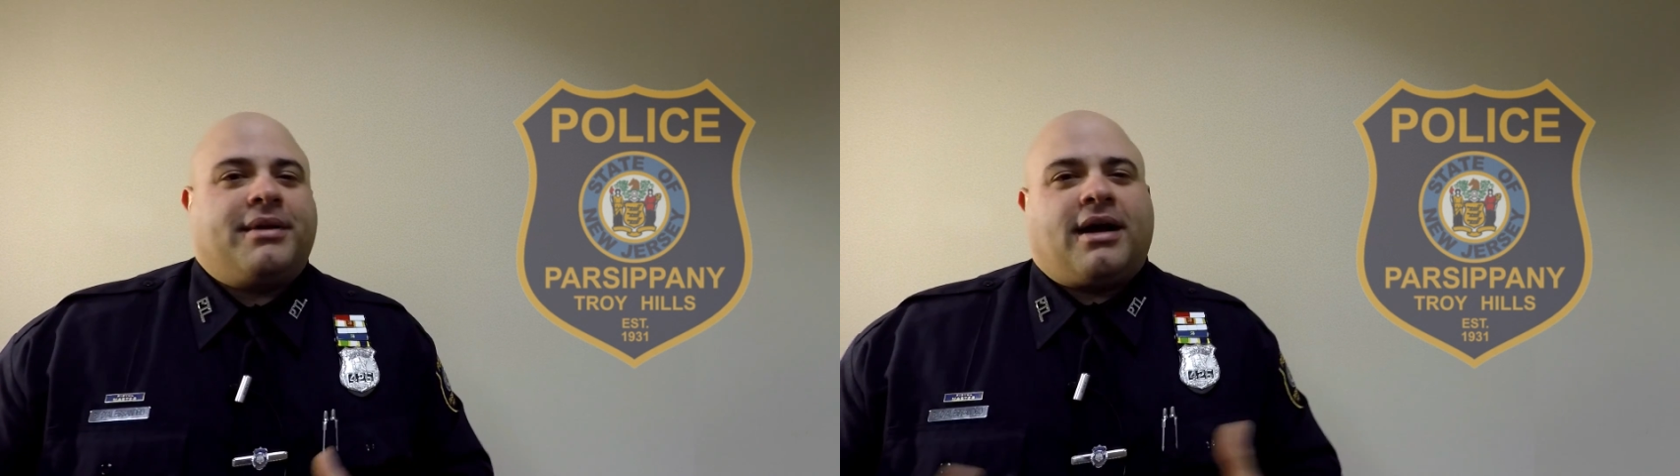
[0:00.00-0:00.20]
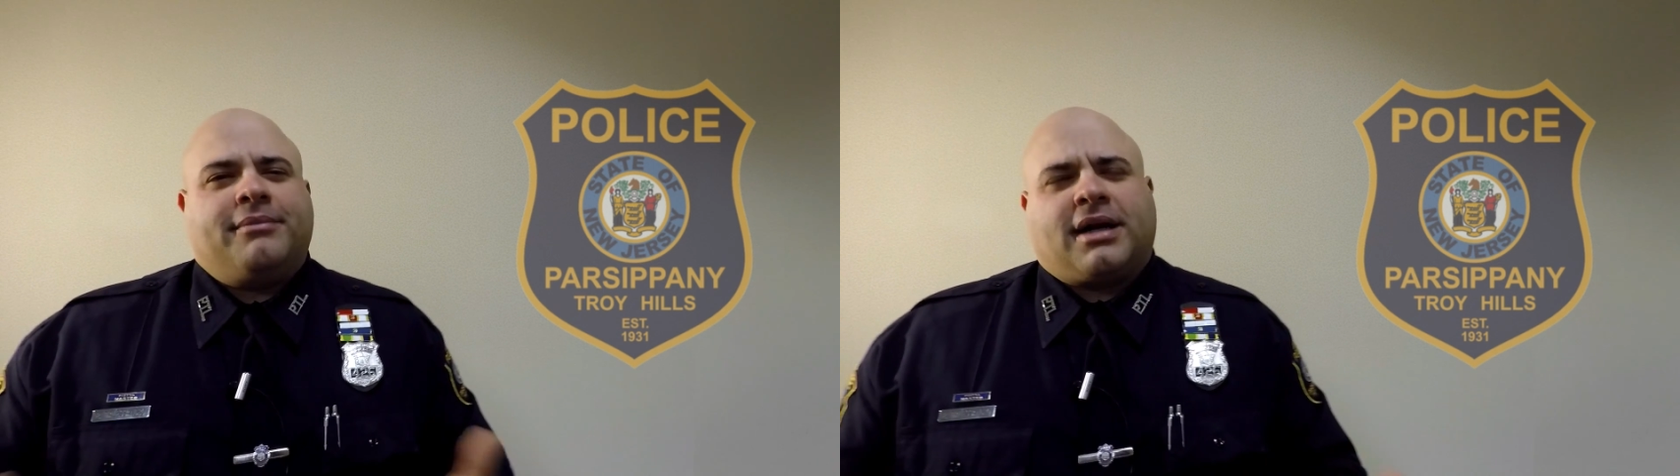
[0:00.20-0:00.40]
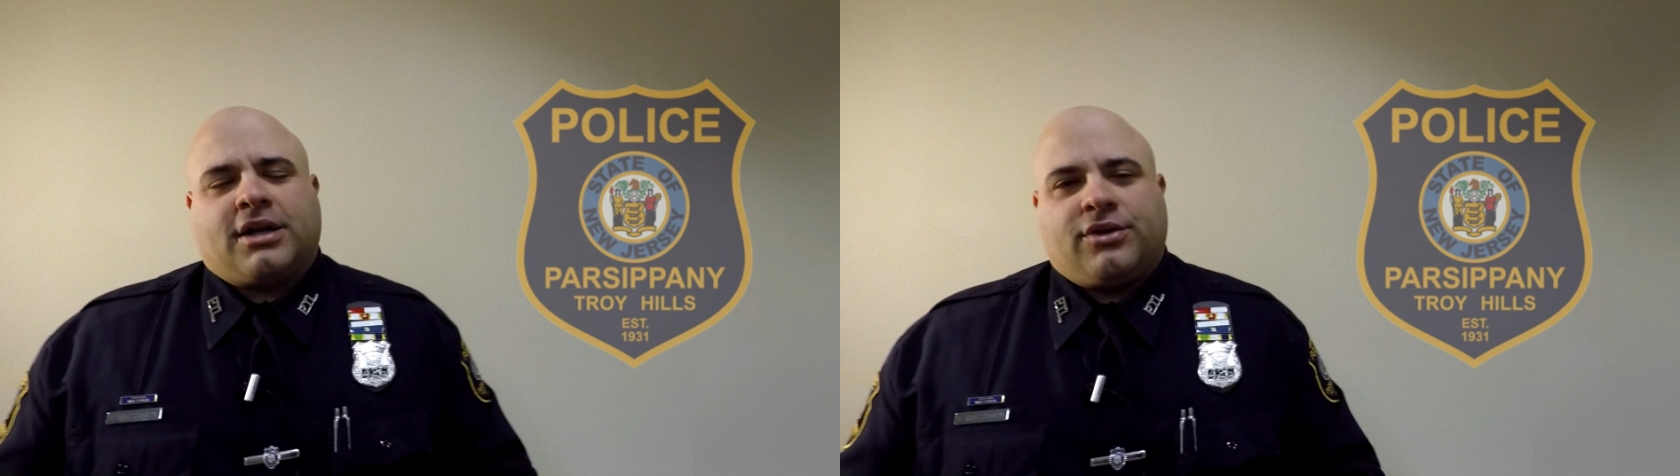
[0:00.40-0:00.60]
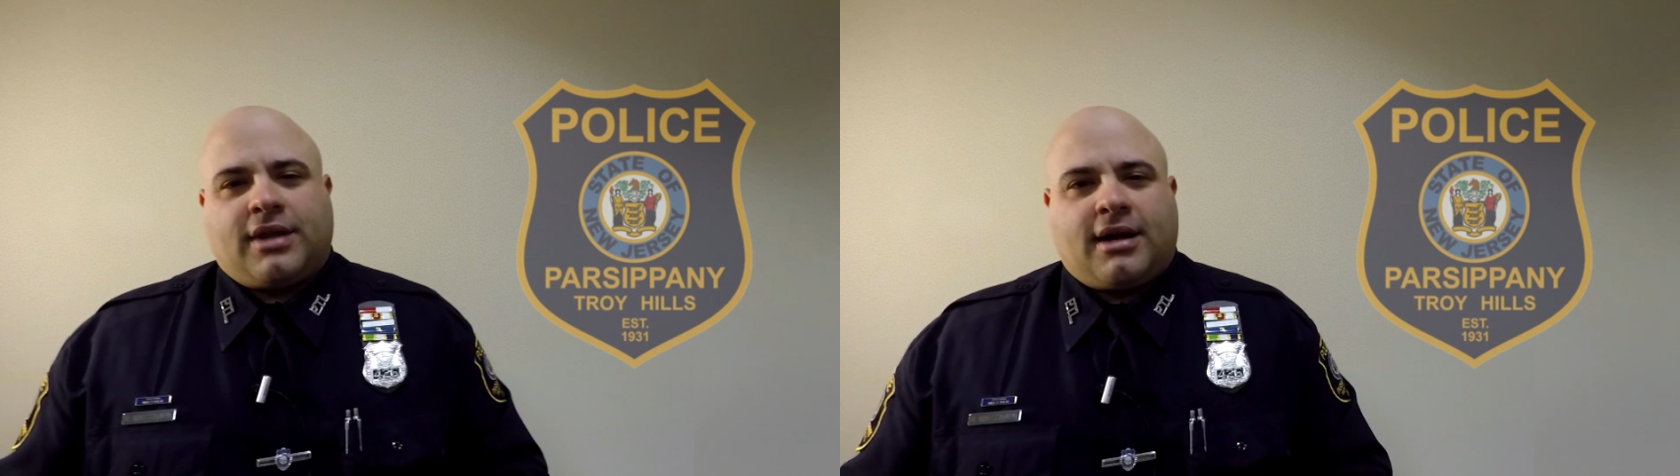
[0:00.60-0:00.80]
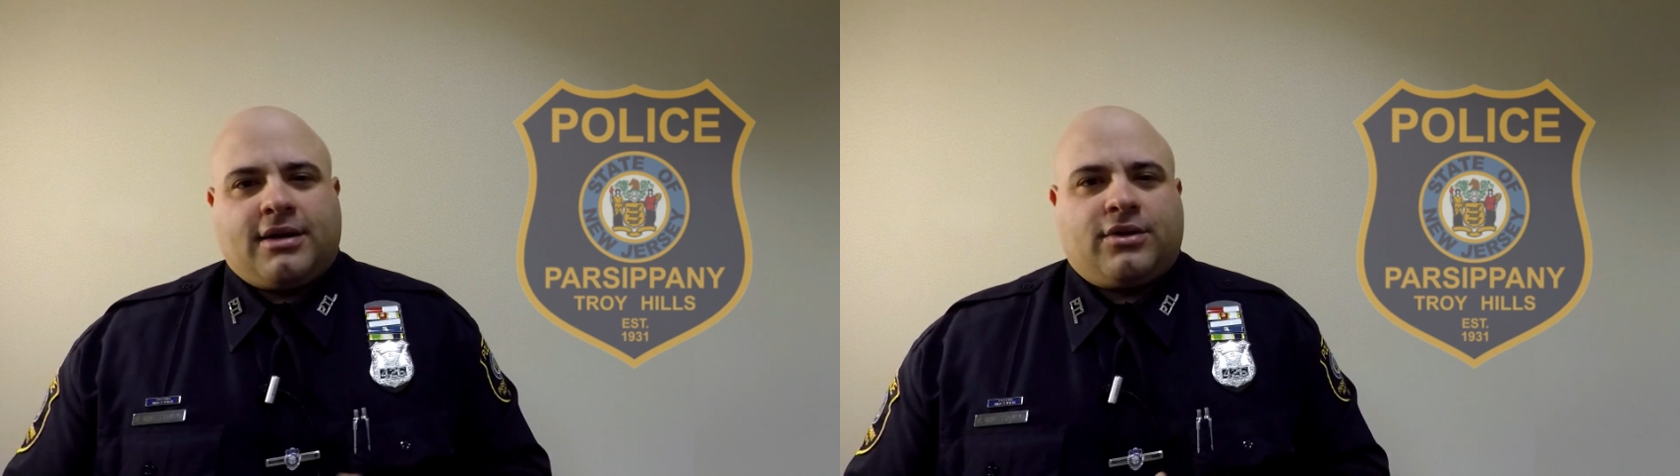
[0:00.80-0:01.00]
and I'm not going to do
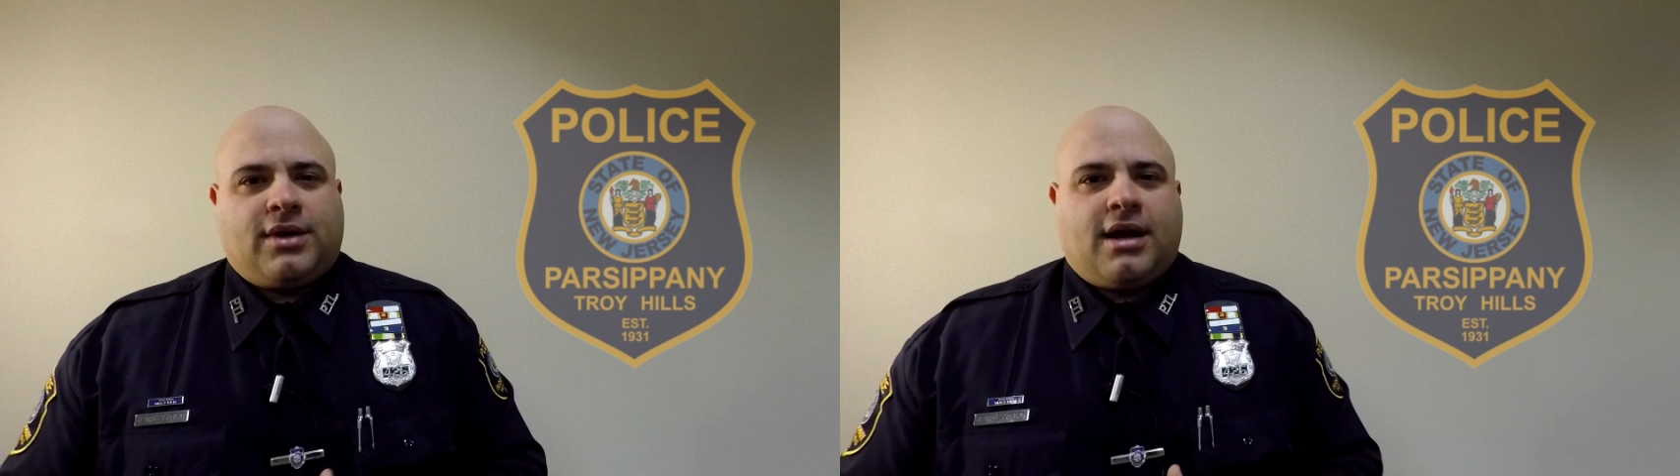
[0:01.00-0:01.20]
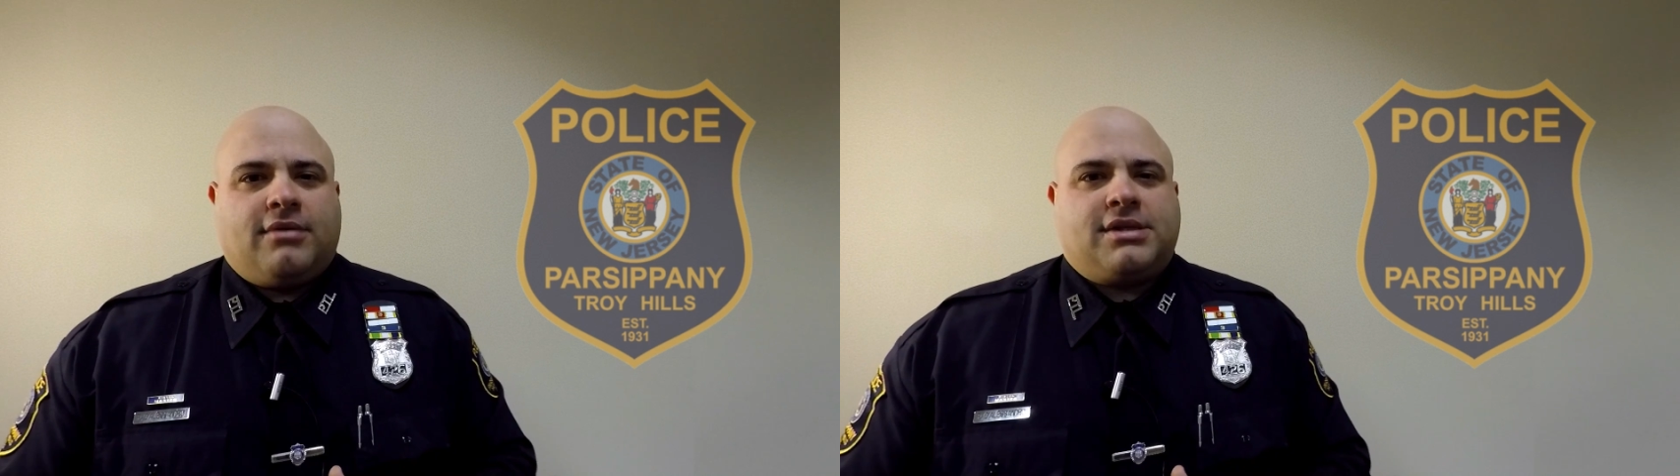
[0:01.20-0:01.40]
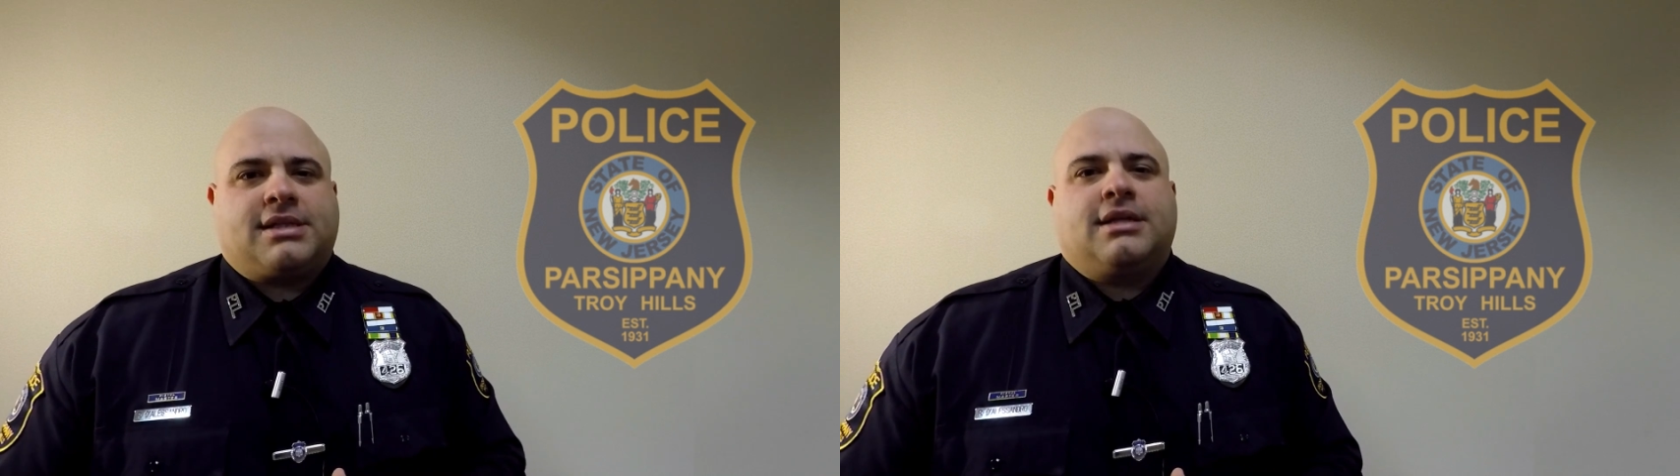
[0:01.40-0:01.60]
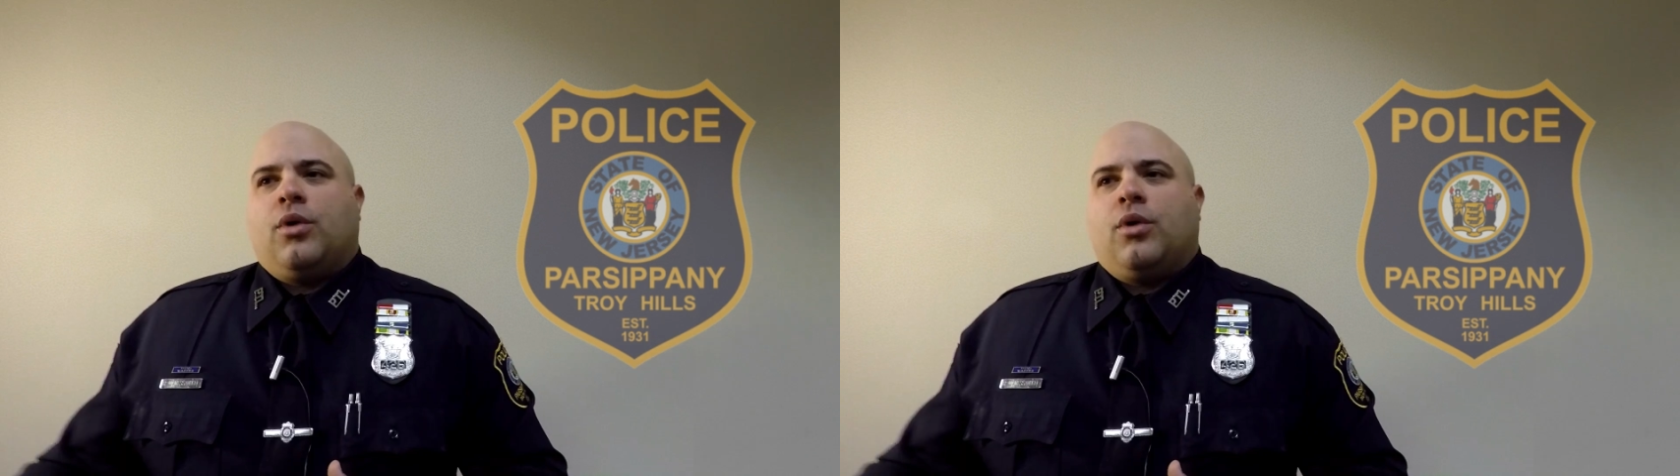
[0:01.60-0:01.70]
that on duty, obviously.